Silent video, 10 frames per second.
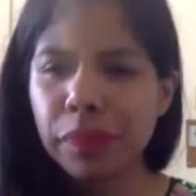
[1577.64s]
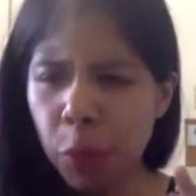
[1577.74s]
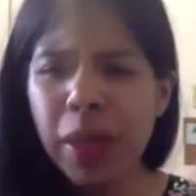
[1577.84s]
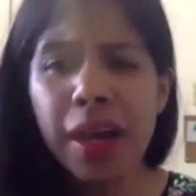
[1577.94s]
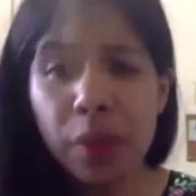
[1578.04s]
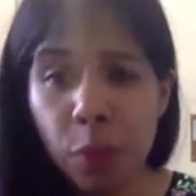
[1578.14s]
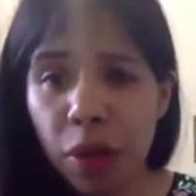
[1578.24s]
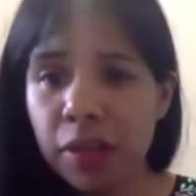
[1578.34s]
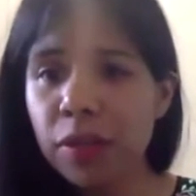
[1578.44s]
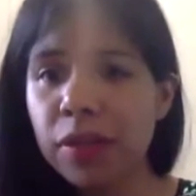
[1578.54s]
We have
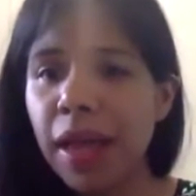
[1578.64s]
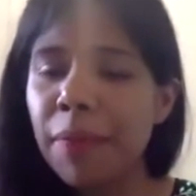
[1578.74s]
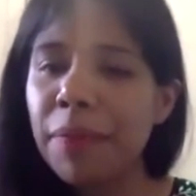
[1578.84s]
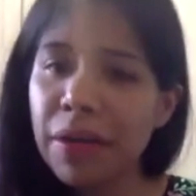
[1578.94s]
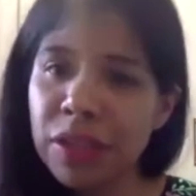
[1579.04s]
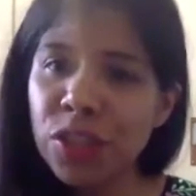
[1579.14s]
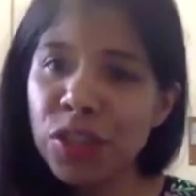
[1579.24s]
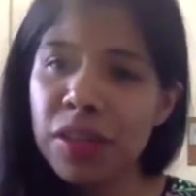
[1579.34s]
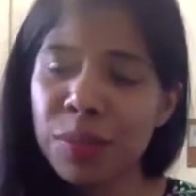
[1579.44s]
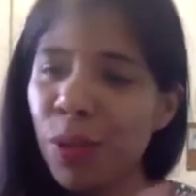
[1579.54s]
worked on a very
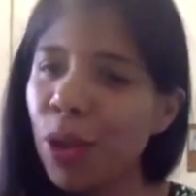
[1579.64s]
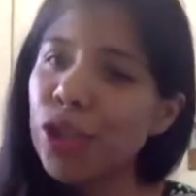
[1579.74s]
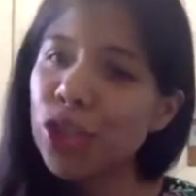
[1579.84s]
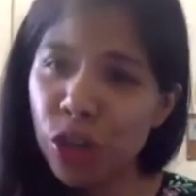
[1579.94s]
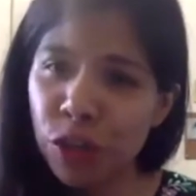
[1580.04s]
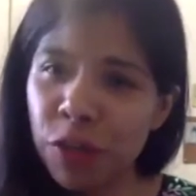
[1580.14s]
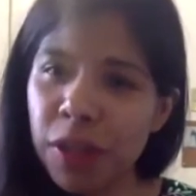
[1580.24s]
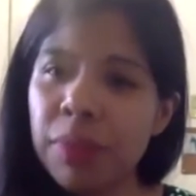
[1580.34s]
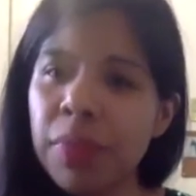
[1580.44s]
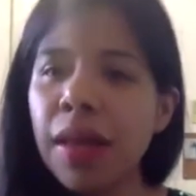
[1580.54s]
small short
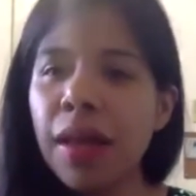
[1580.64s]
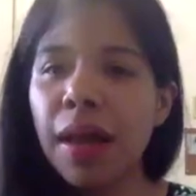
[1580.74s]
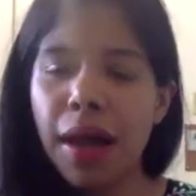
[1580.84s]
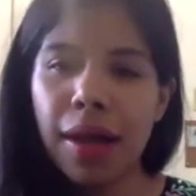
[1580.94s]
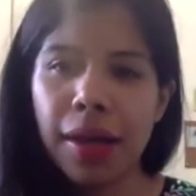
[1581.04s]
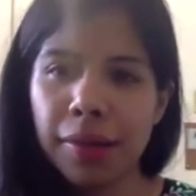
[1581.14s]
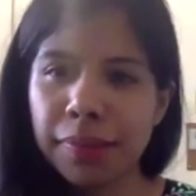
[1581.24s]
film, I